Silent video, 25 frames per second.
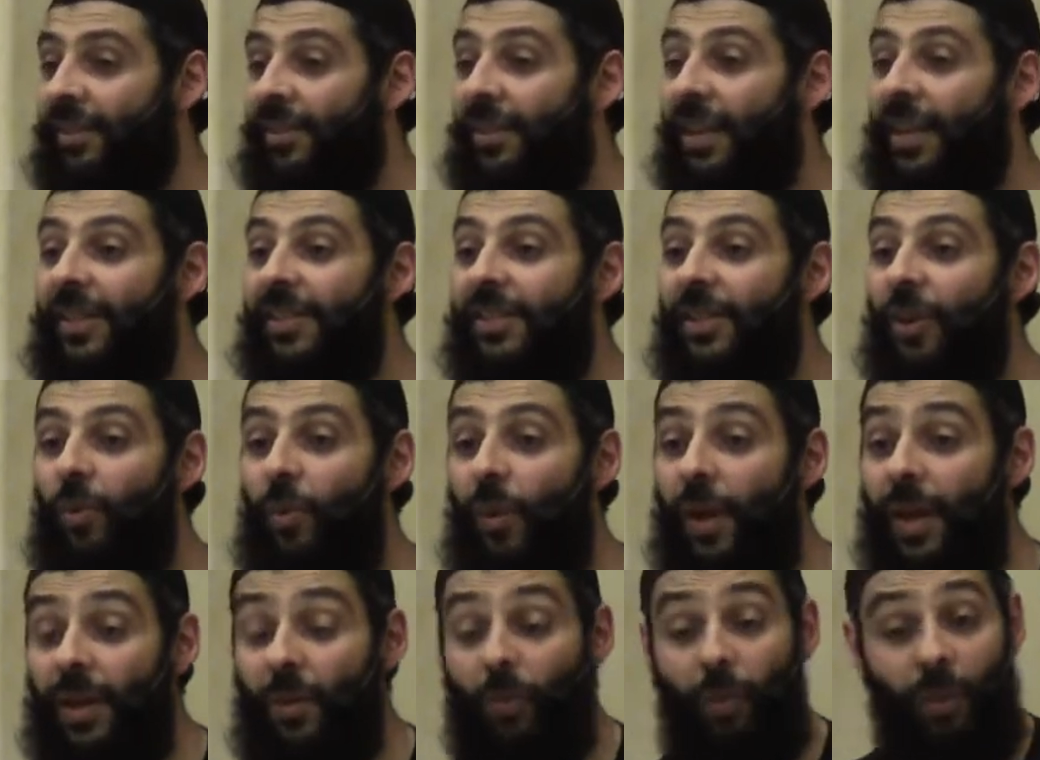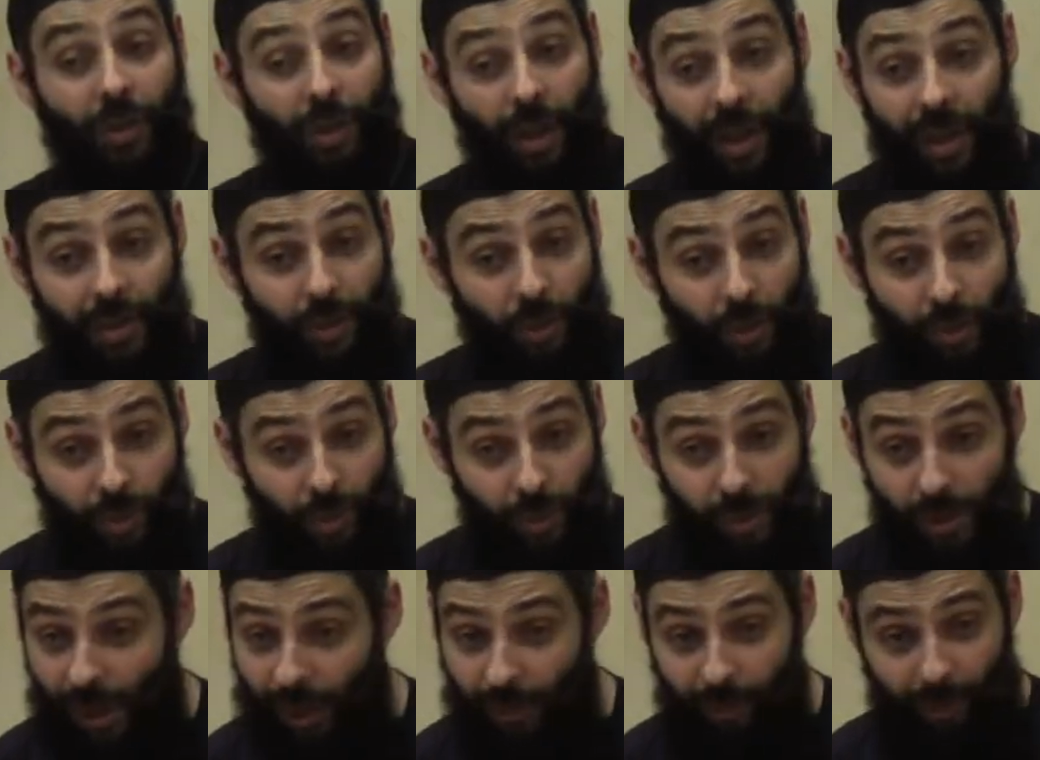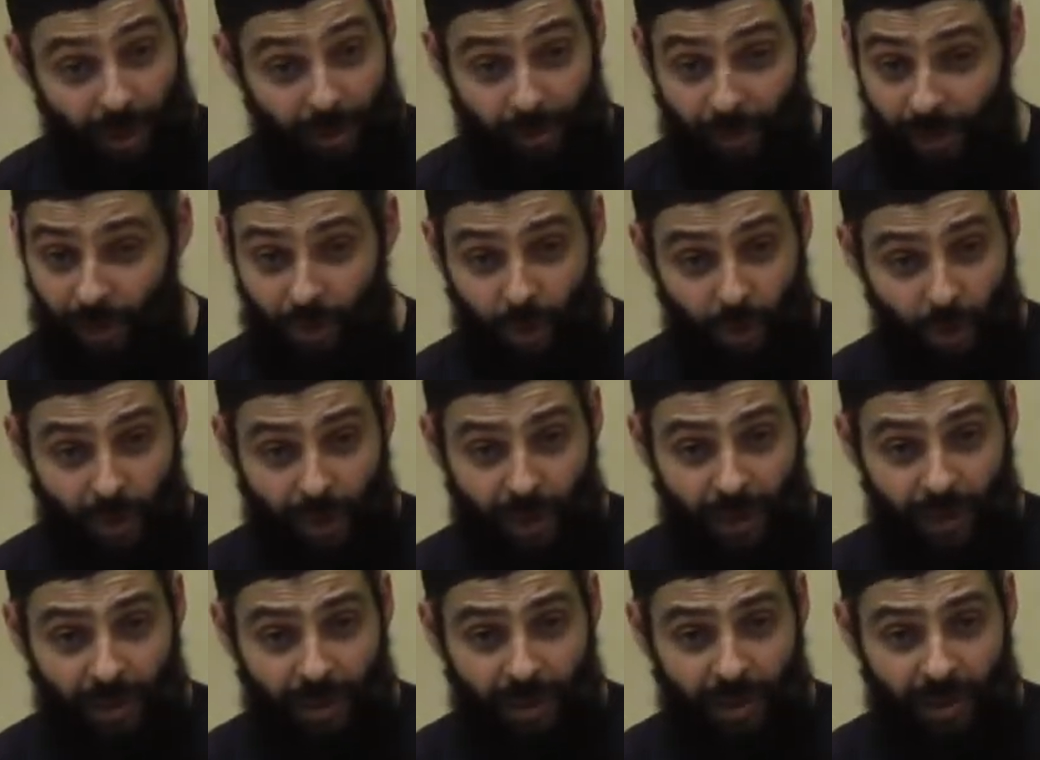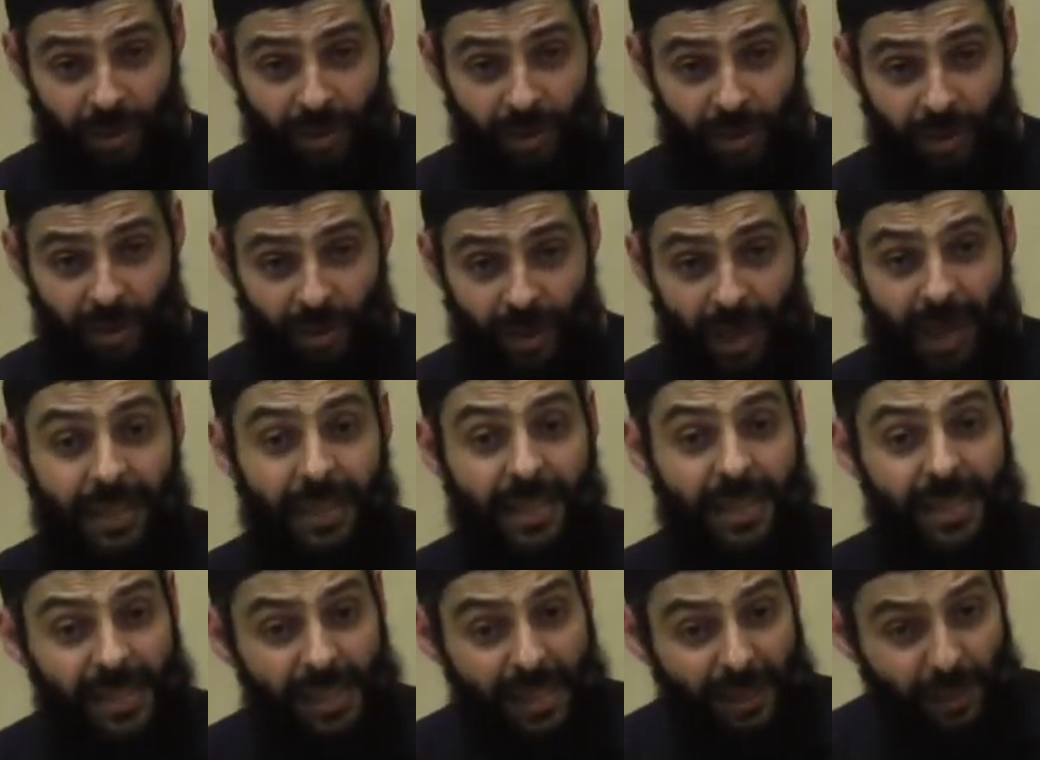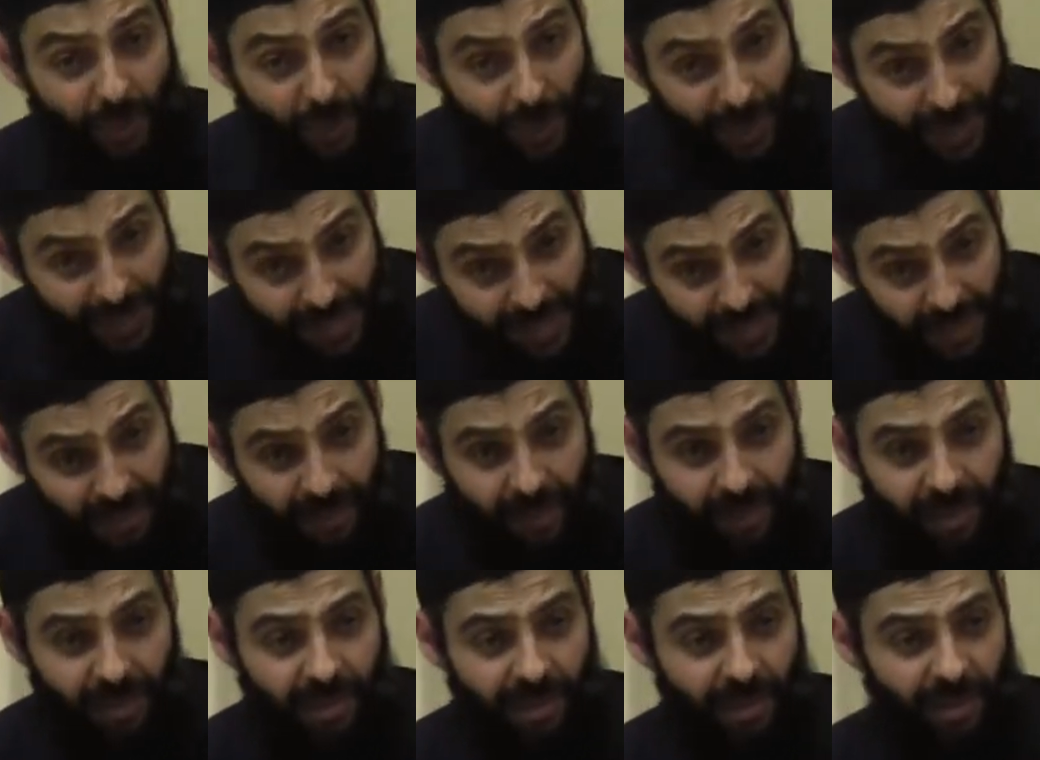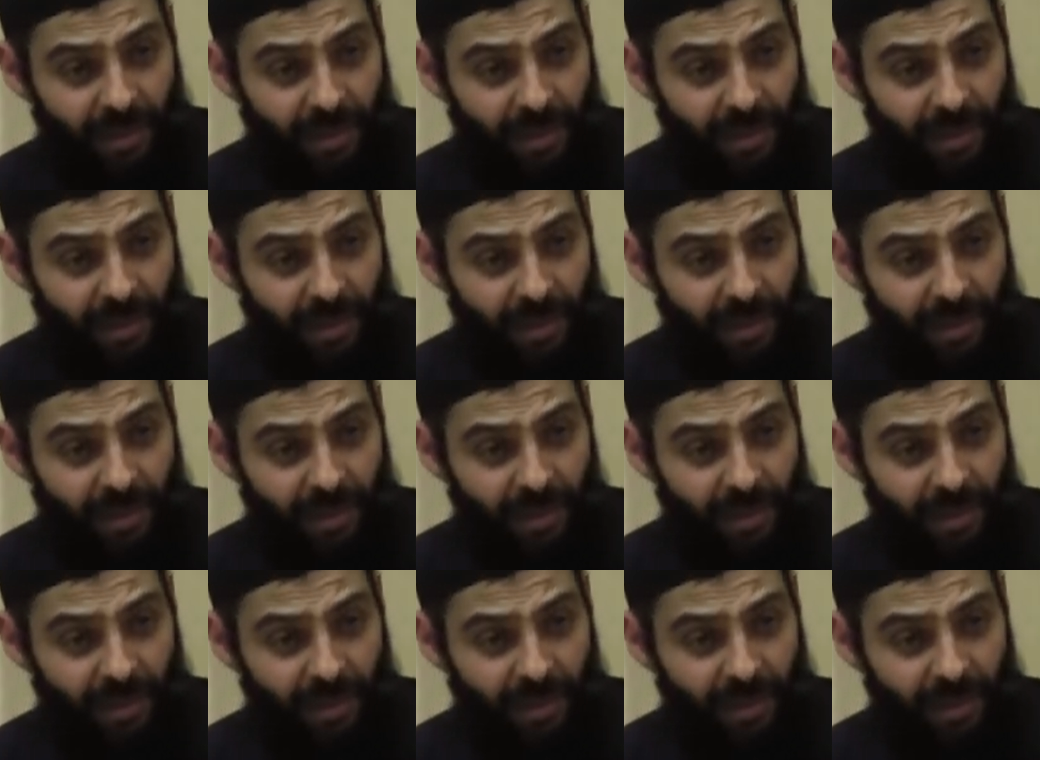There is a way, wallahi, those, I'm, I'm not joking. And it's a training.